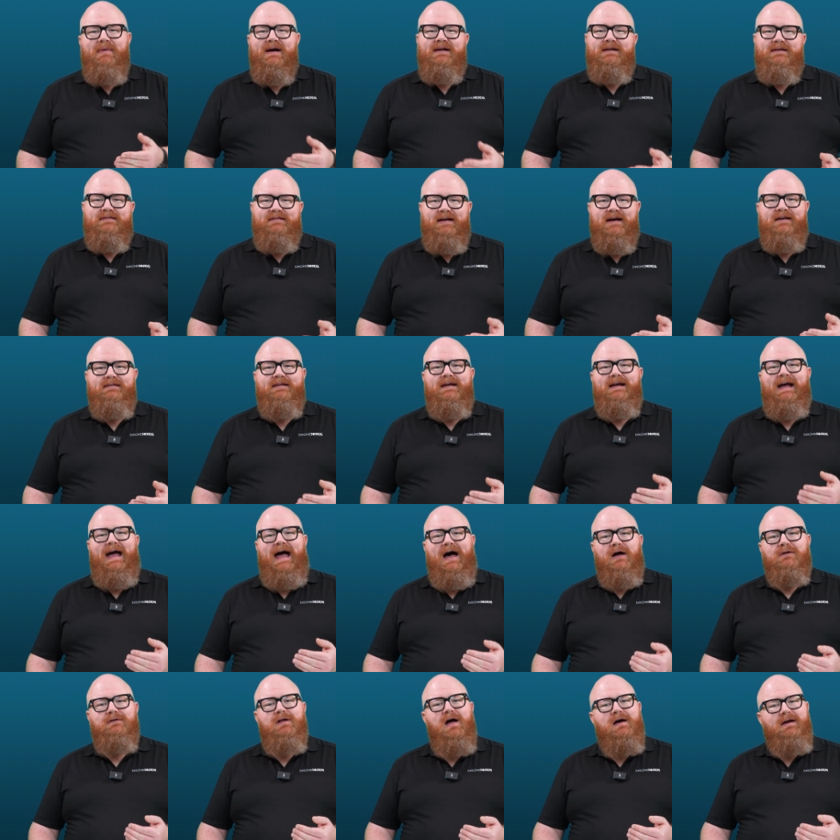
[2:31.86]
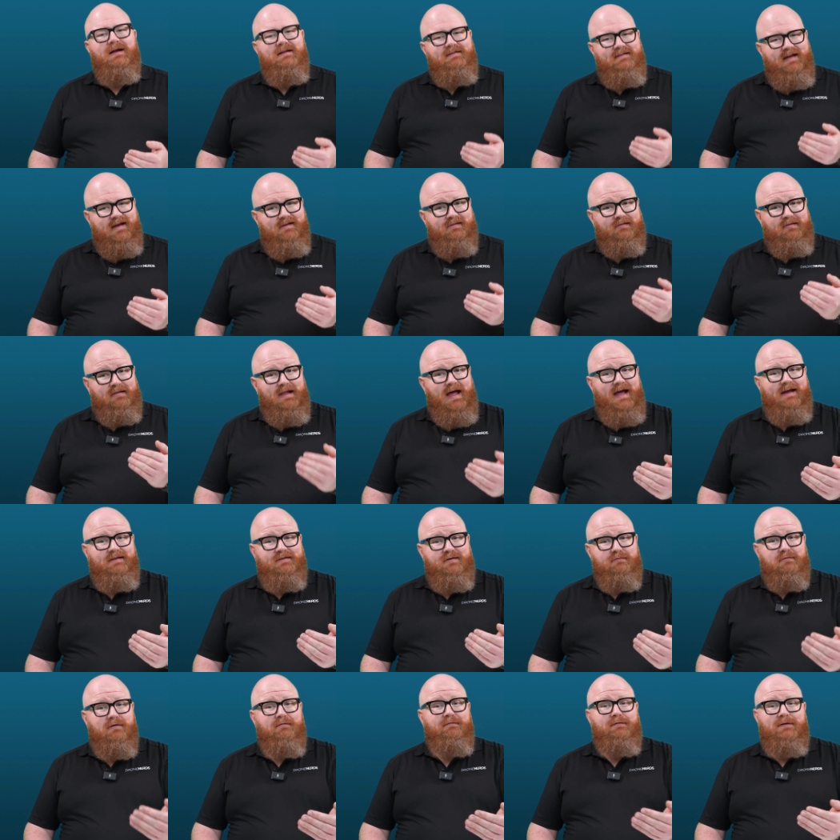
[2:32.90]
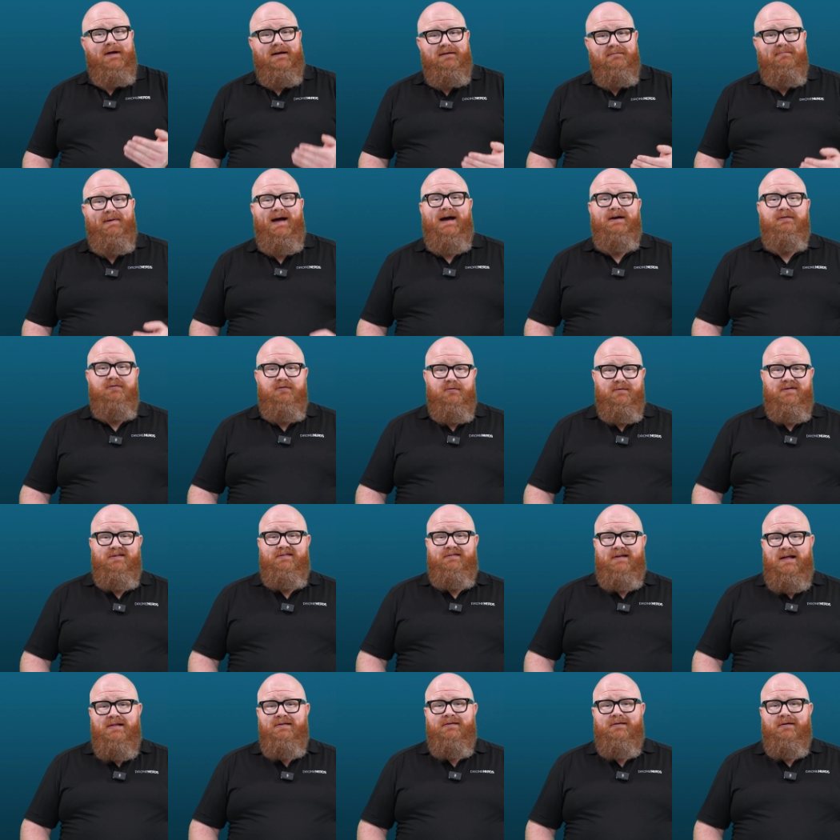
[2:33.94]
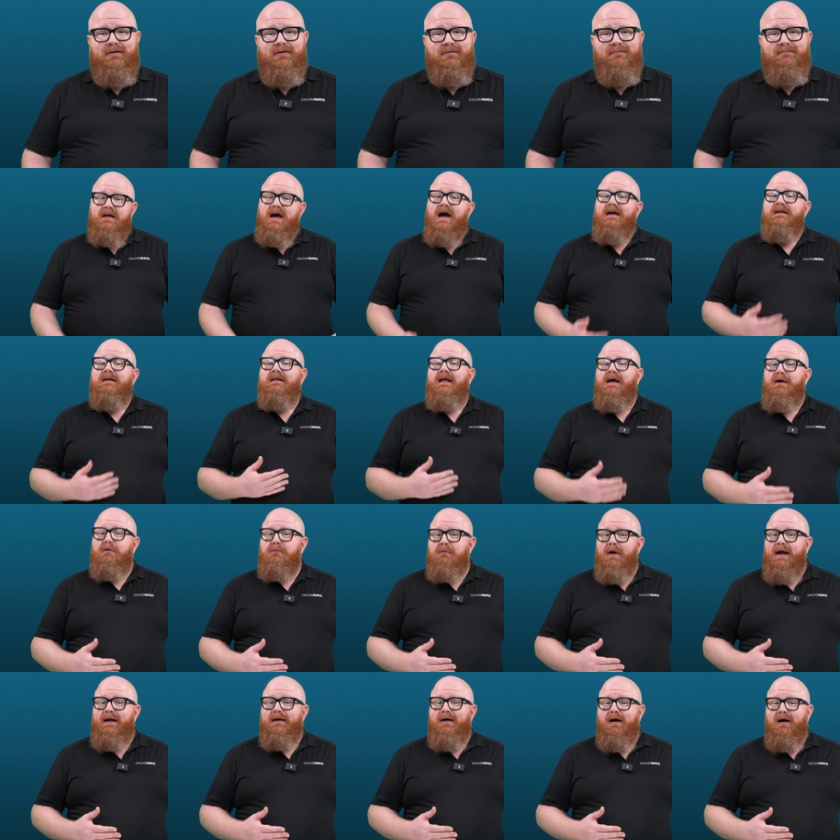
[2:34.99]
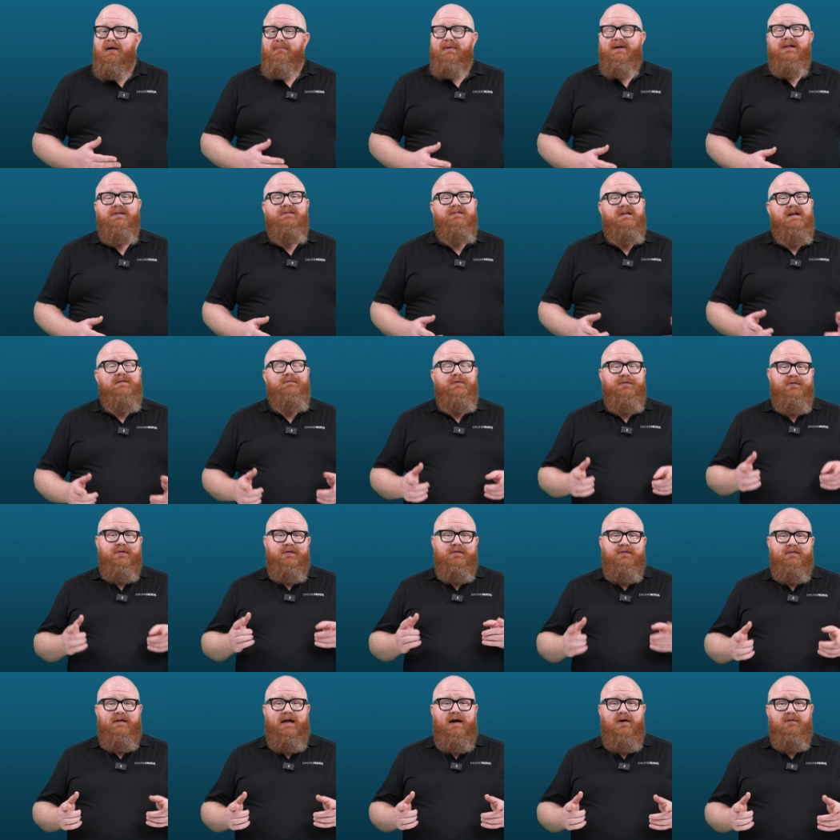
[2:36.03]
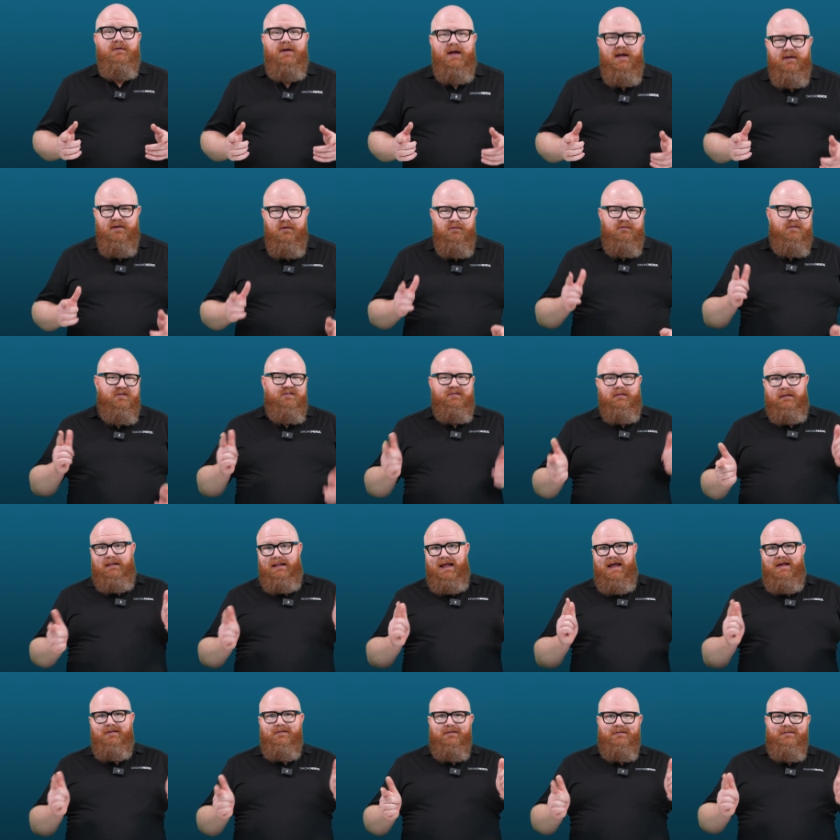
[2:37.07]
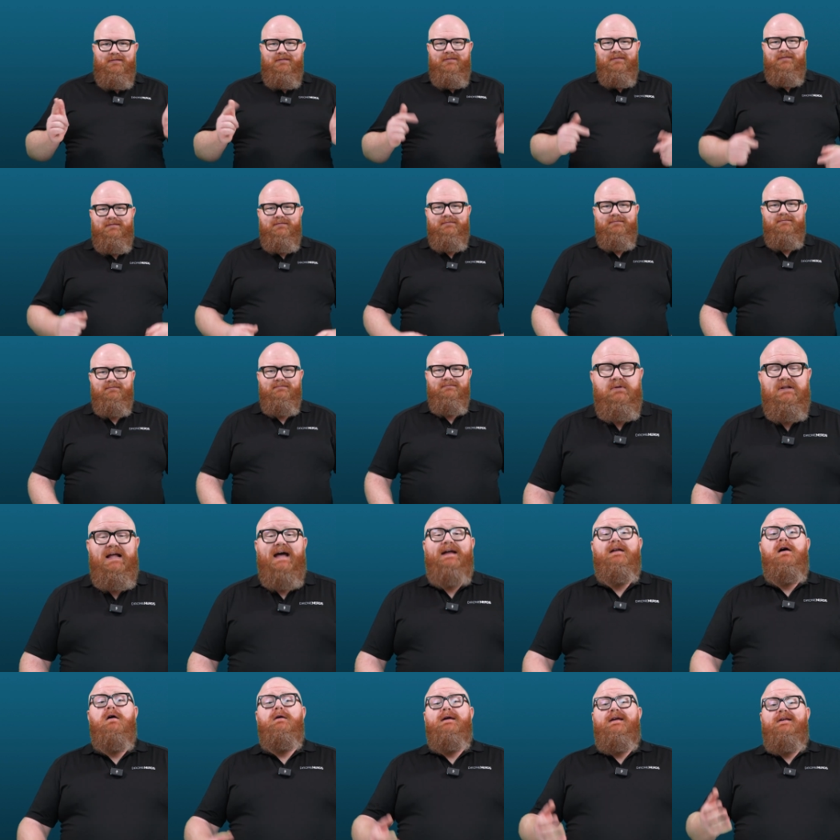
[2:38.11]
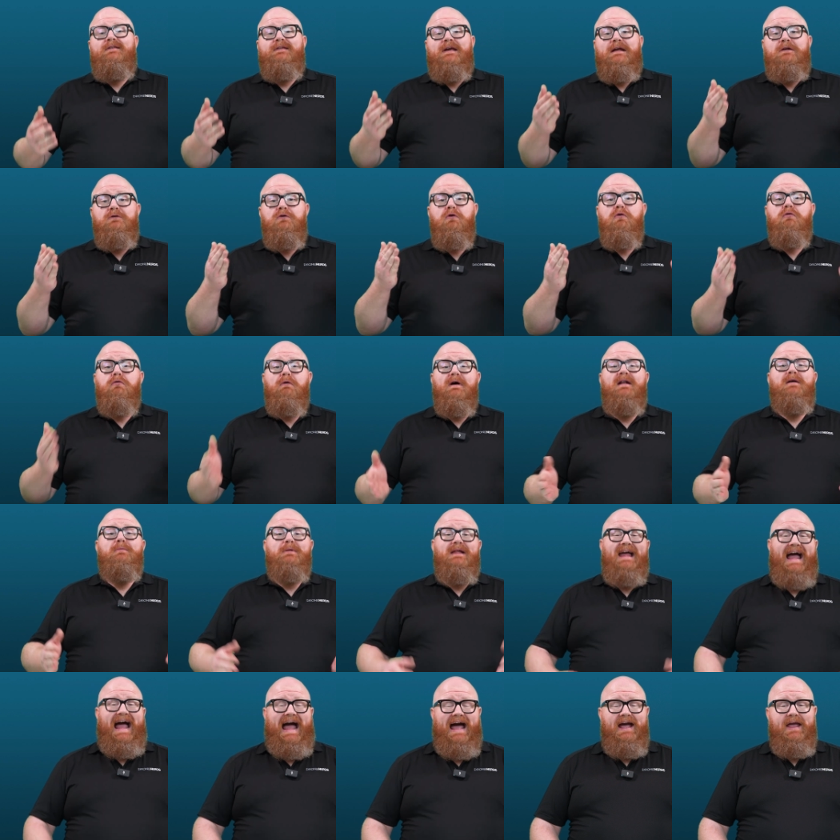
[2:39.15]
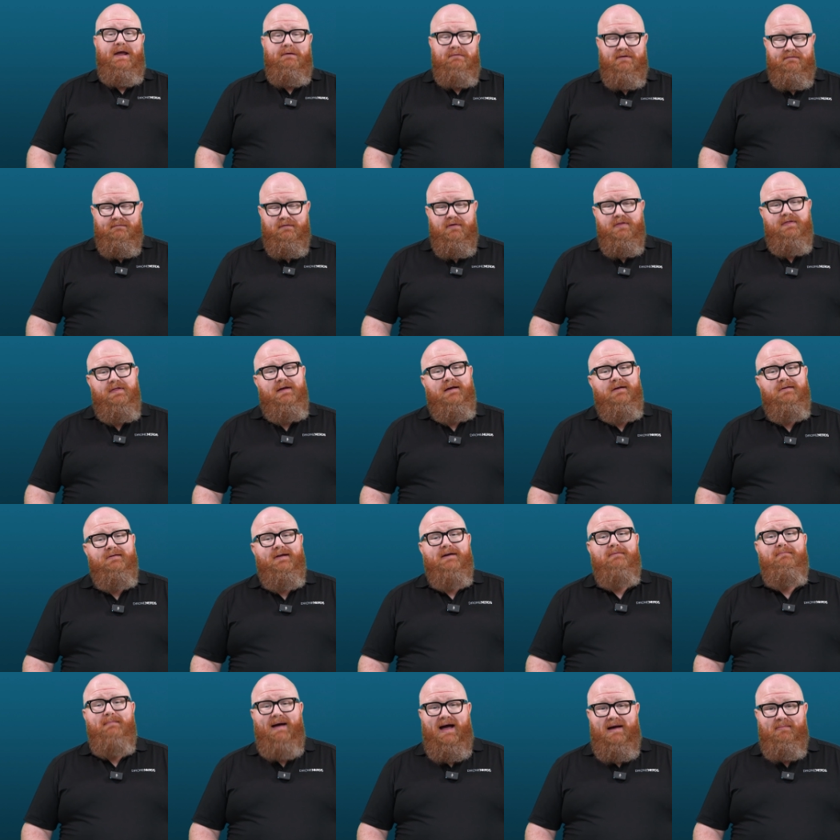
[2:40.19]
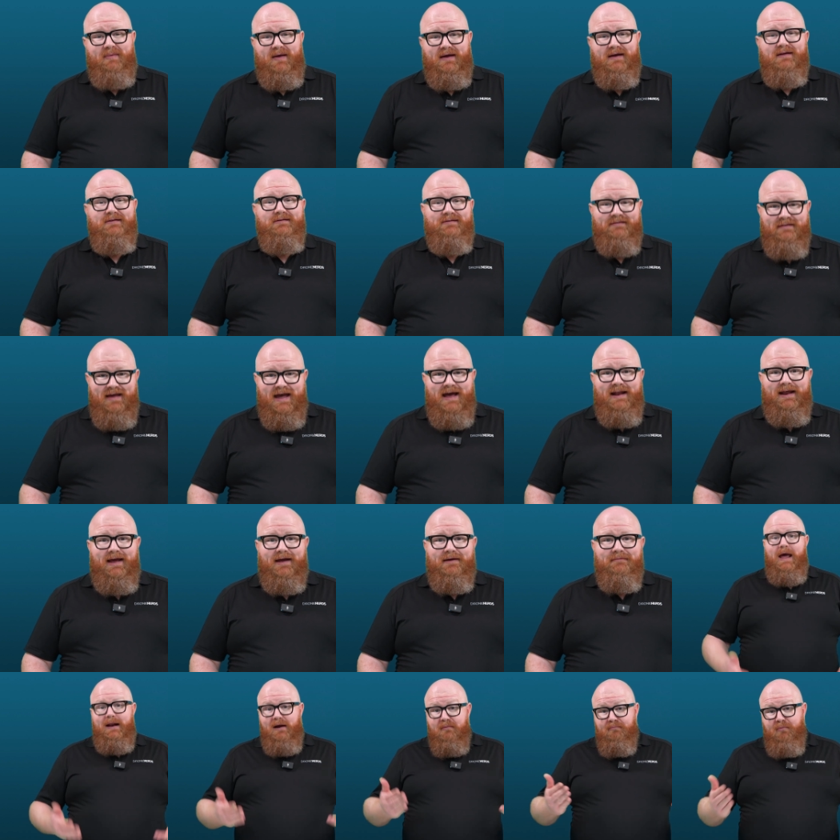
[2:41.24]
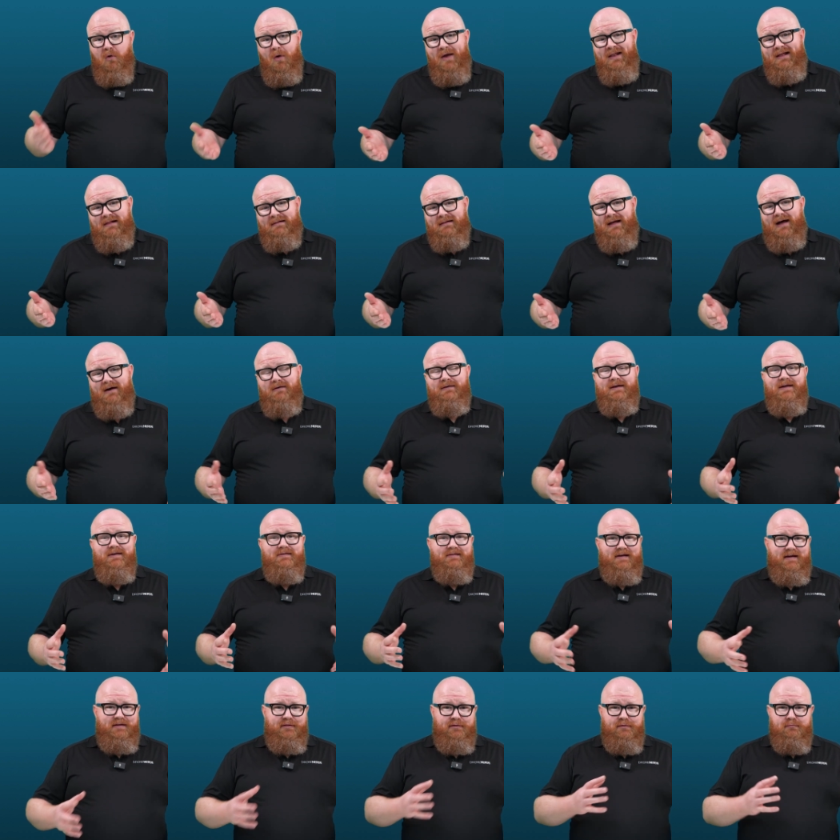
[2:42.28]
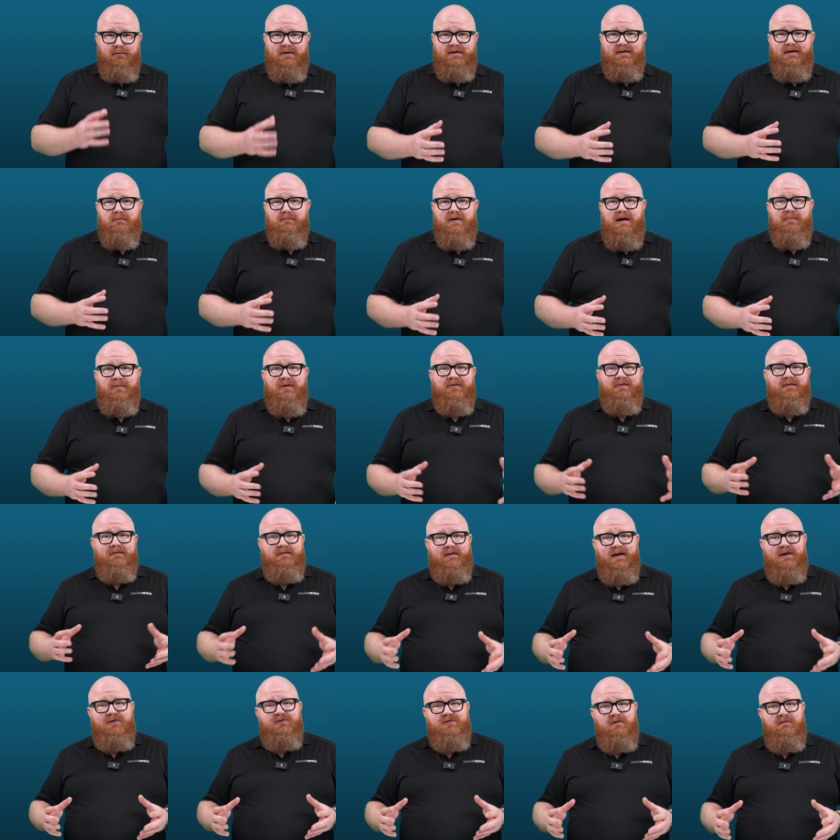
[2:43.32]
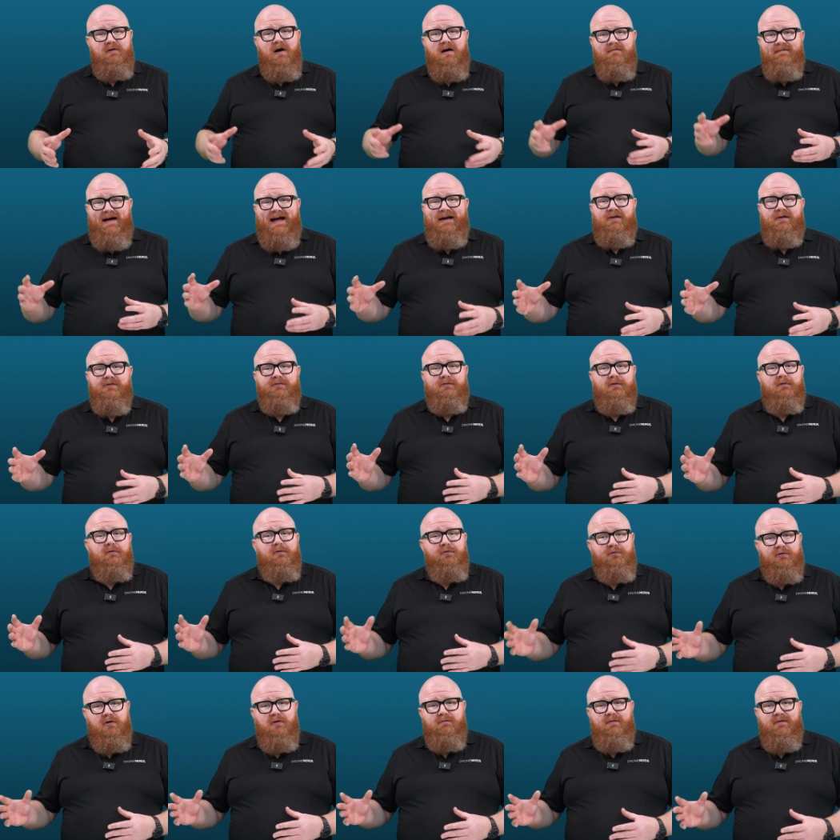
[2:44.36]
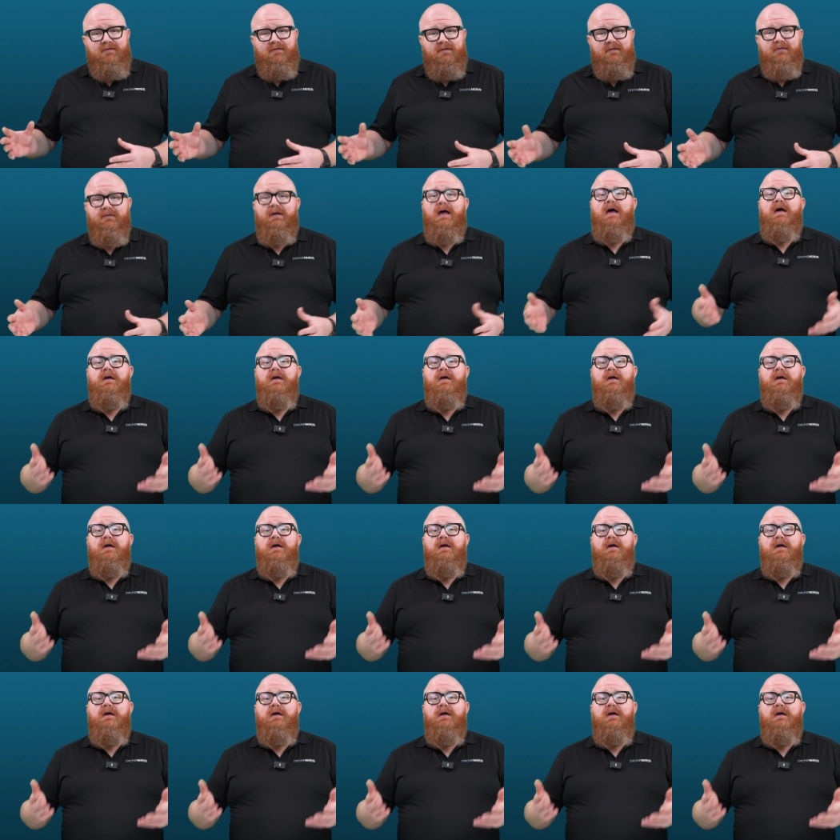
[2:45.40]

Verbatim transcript: by detecting how long it takes light to reflect back to a sensor. Kinda like radar, but instead of using sound, it uses lasers. LiDAR is incredibly accurate for things like mapping and scanning, and a point cloud is a 3D representation of external surfaces